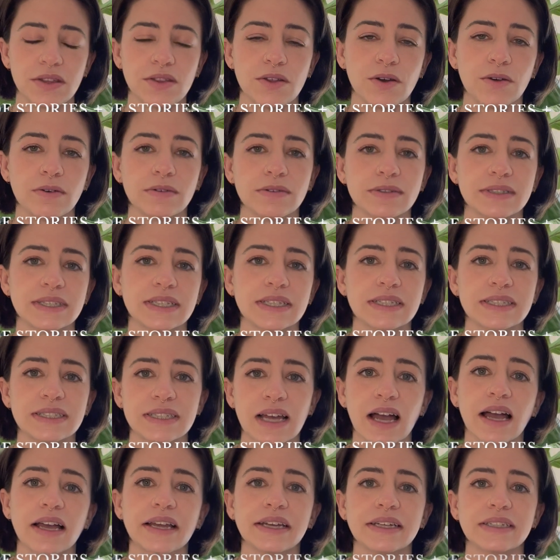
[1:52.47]
those
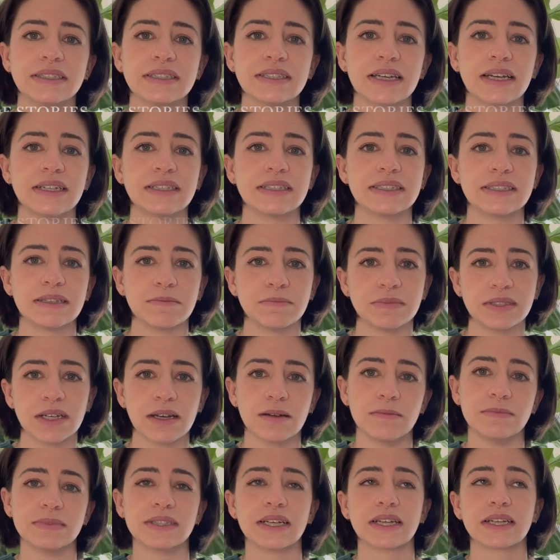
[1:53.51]
signs and
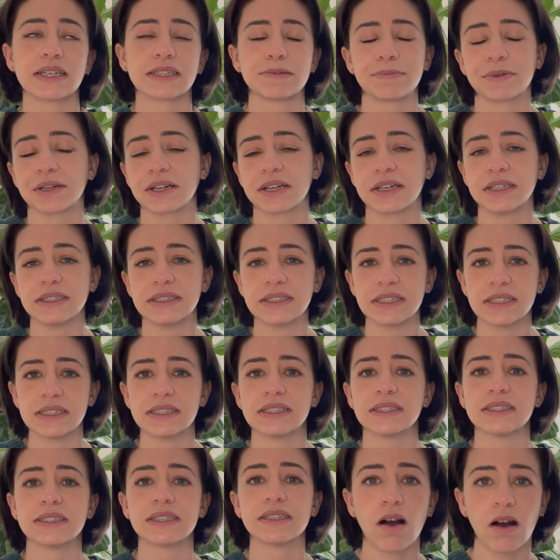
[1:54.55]
symptoms and
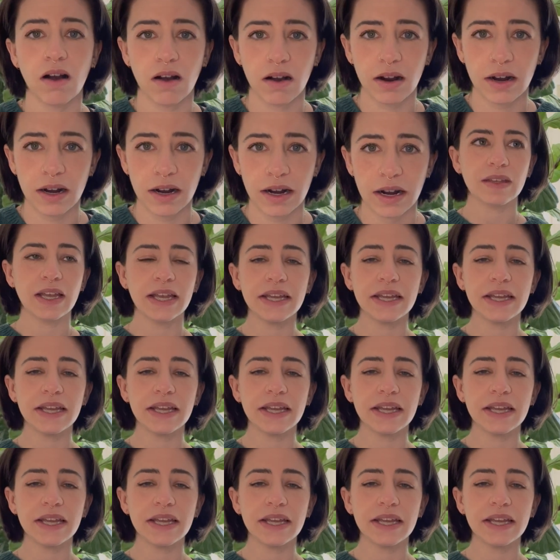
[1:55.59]
experiences are.